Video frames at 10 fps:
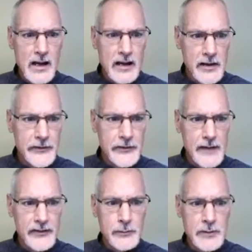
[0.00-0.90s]
I also
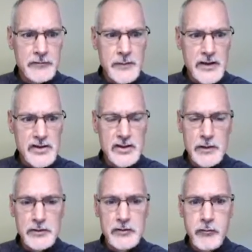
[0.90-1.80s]
have some information
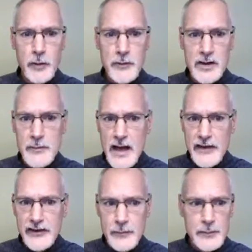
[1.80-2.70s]
about the formula
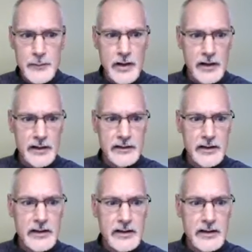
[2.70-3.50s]
mass of my product.